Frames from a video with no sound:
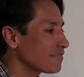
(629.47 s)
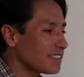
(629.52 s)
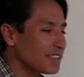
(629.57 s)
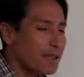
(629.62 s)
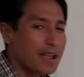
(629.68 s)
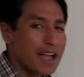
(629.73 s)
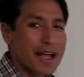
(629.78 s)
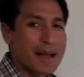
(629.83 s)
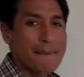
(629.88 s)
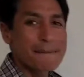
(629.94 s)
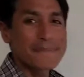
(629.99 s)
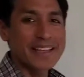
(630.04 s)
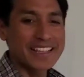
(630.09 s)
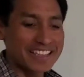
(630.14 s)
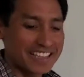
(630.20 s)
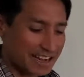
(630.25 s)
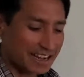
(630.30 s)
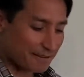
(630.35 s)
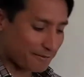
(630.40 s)

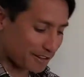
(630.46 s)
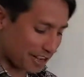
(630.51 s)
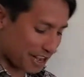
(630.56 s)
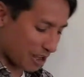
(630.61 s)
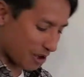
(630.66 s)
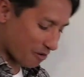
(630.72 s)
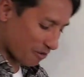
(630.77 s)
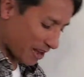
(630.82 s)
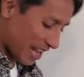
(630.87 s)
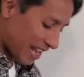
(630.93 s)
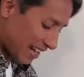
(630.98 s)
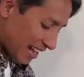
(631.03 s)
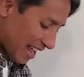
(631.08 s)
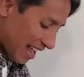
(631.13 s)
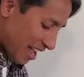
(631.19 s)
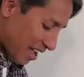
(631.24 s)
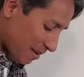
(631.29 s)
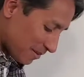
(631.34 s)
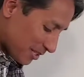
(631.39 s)
But you never know, right?
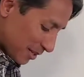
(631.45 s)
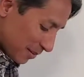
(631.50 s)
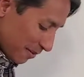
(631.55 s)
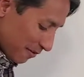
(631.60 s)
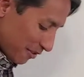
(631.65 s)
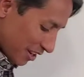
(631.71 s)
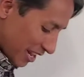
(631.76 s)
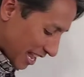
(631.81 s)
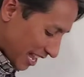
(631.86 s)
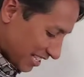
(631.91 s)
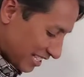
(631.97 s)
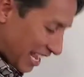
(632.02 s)
Some of you guys